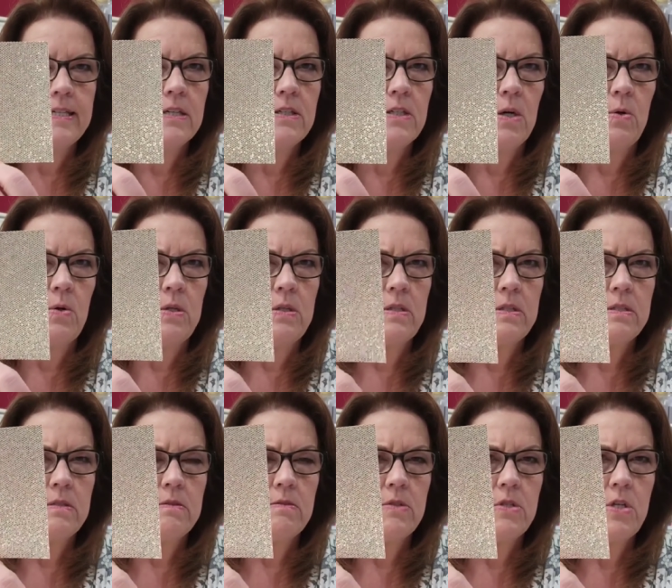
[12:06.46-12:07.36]
a
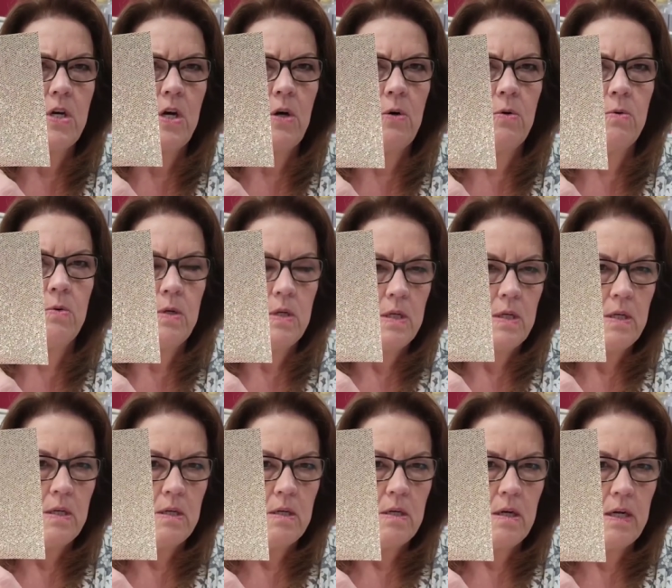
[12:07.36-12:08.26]
gold. So
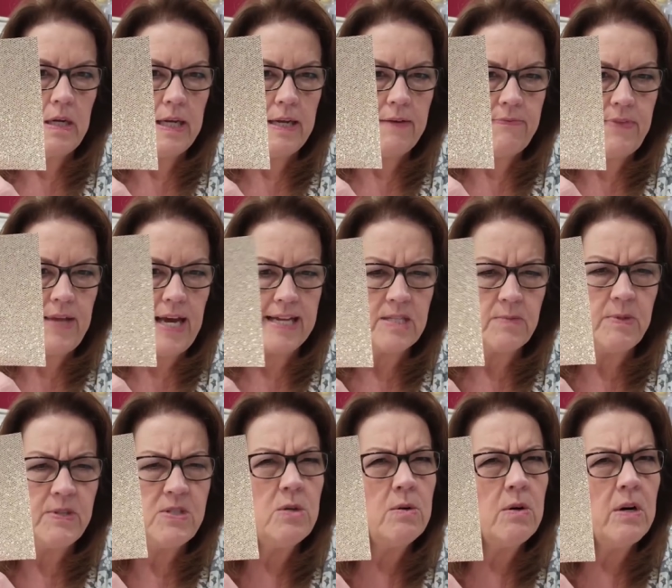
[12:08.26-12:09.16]
if that's
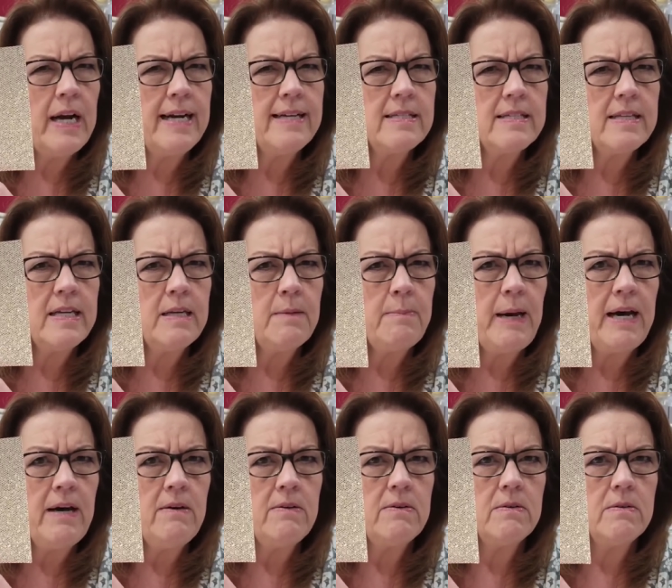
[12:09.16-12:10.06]
what you were asking
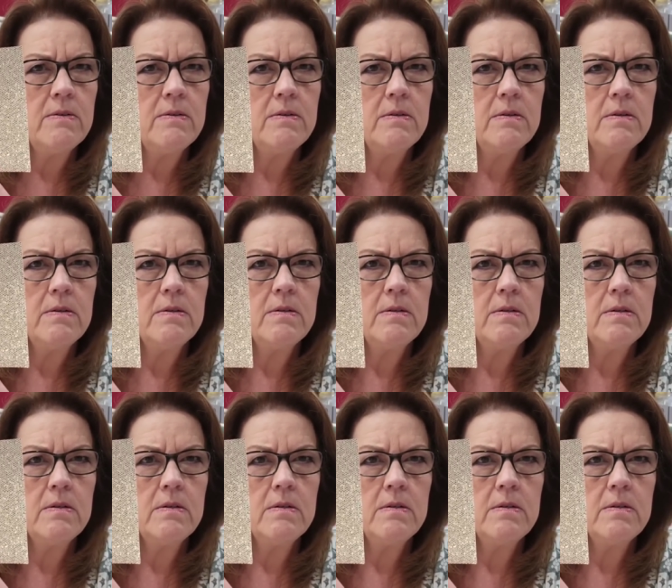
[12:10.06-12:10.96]
about,
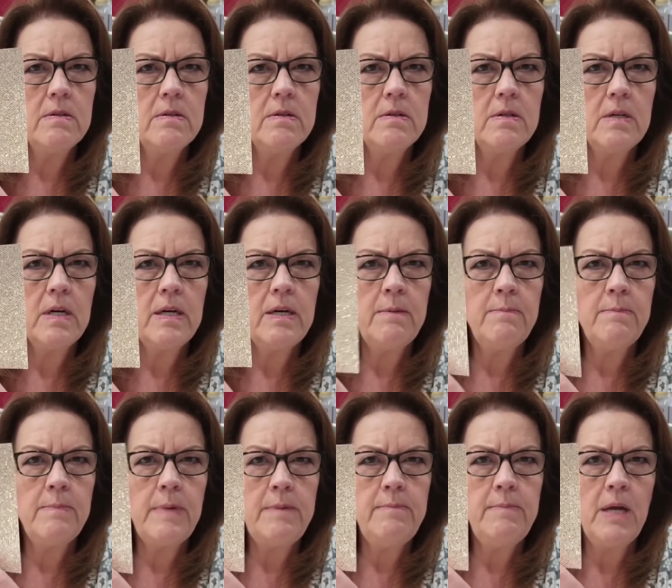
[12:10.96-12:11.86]

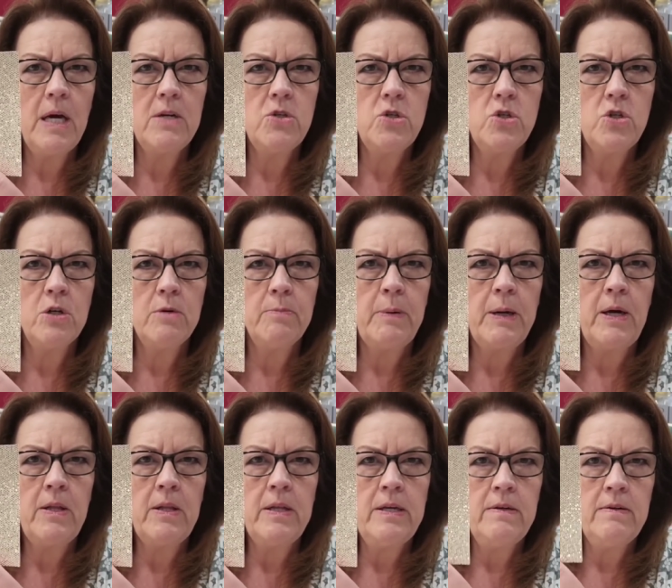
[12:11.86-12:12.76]
um, I'm not sure,
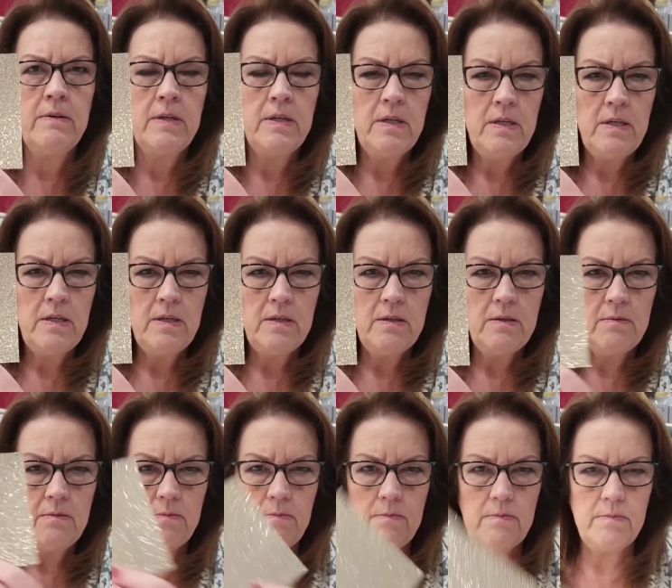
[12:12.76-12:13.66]
Paula.
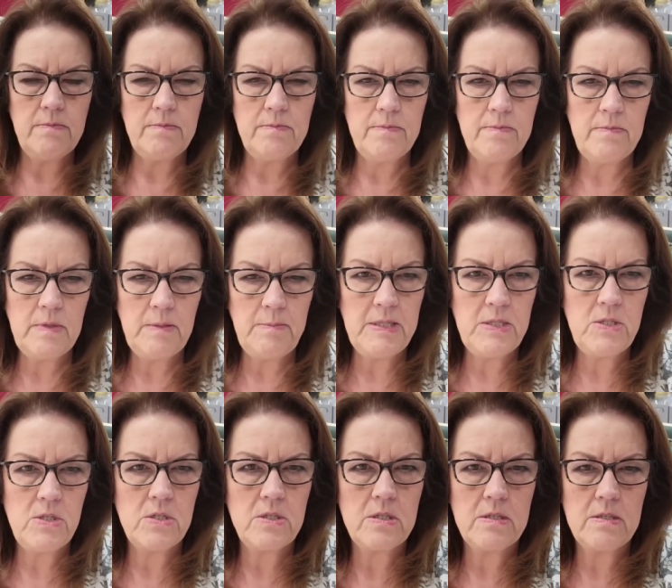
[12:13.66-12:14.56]
Let me
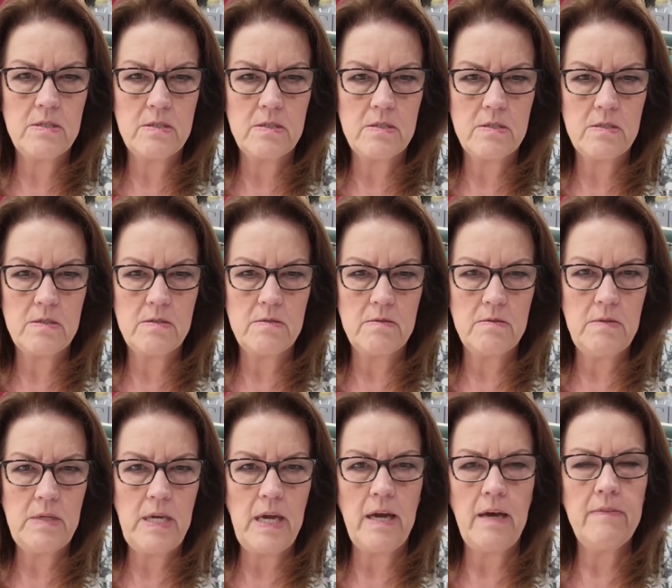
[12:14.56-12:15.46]
just,
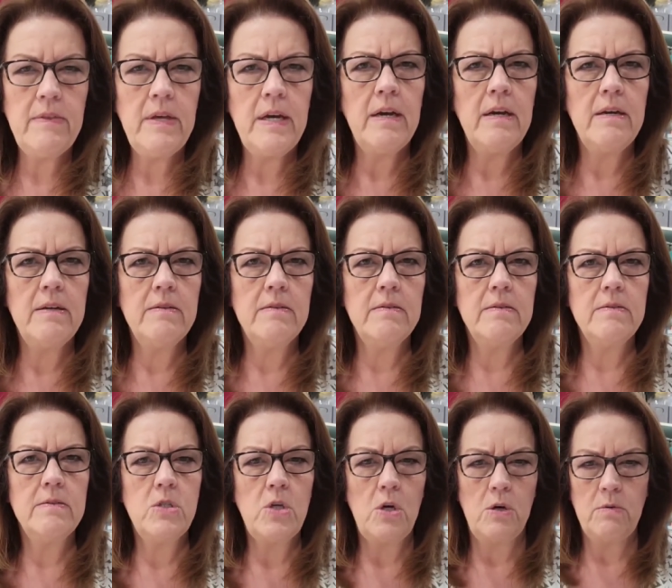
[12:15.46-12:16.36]
yeah, that
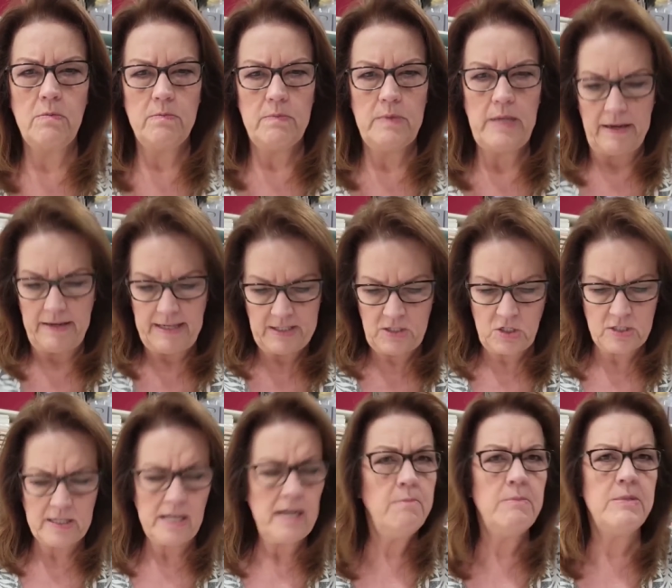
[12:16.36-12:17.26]
so yeah, it
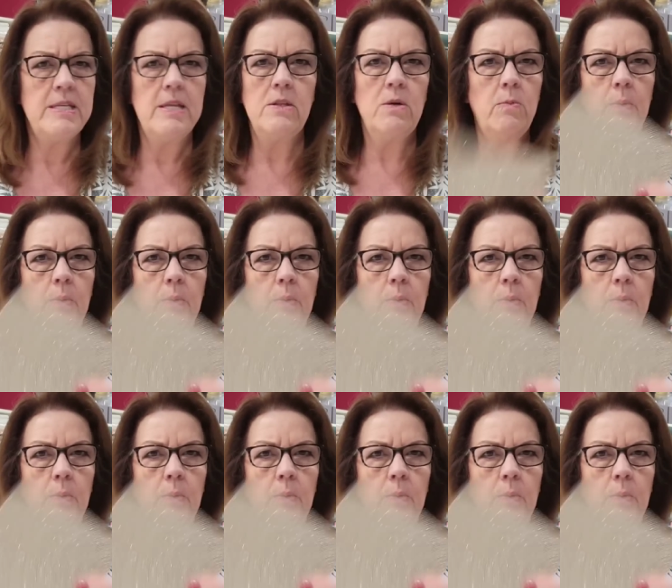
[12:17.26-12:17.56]
just comes in the